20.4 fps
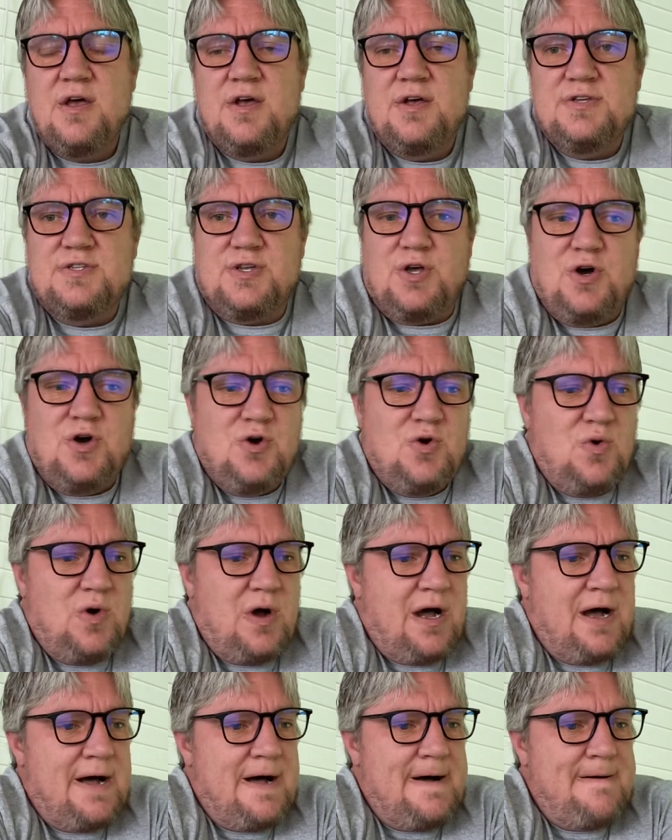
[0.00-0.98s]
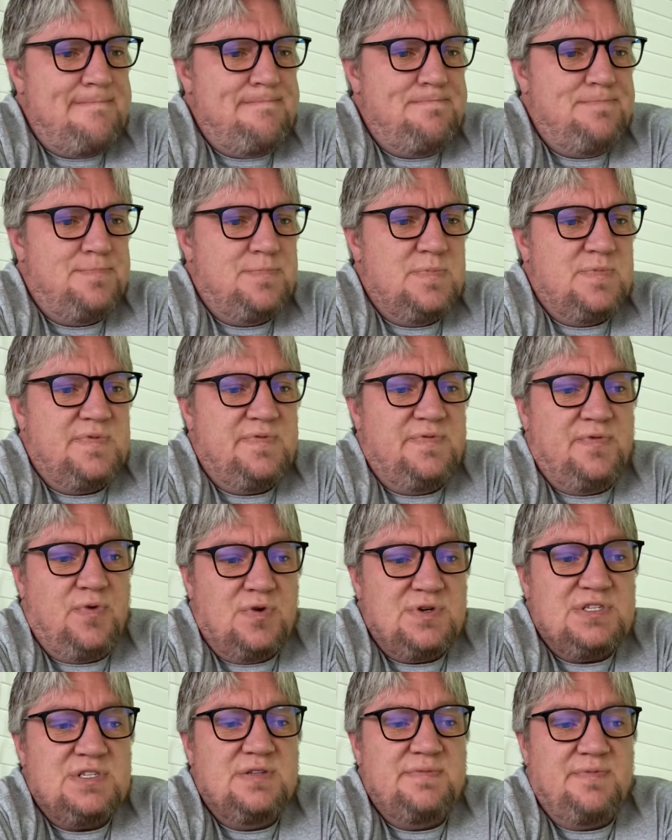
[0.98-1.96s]
So
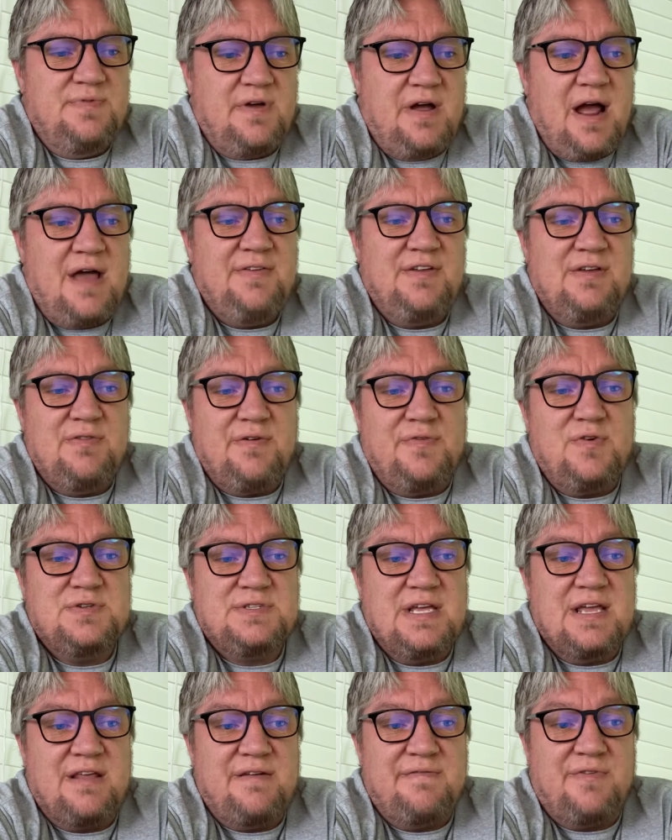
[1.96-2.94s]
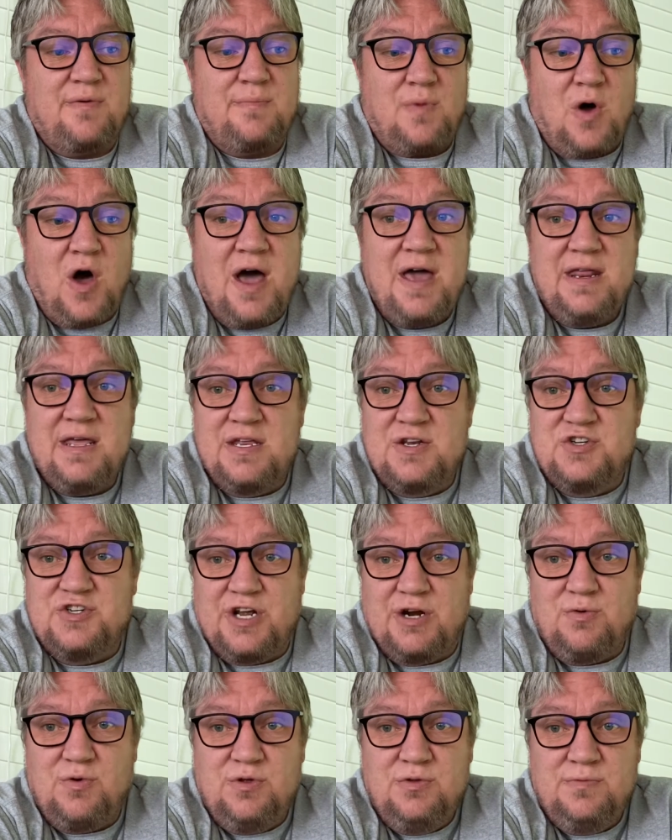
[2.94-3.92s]
I'd say the first thing in Vermont in
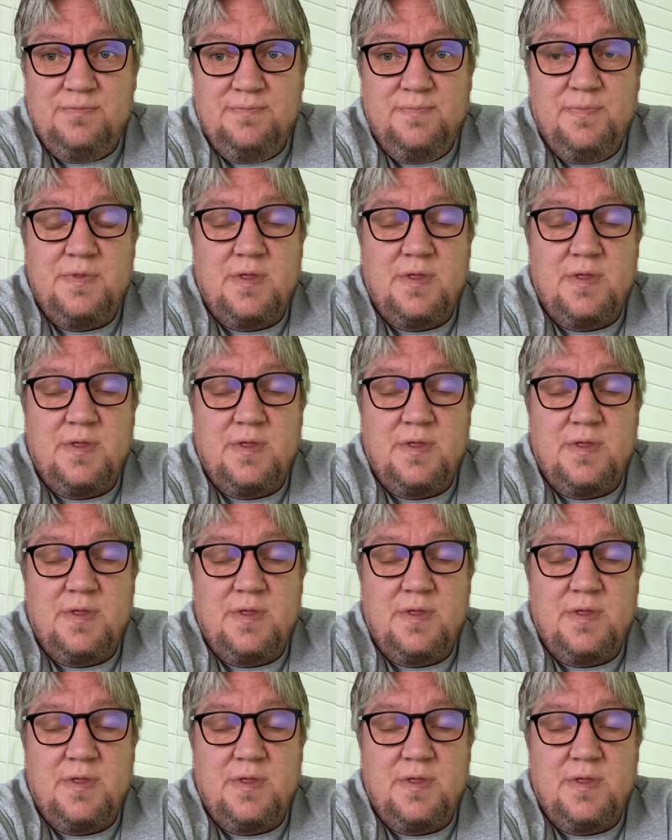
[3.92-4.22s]
general,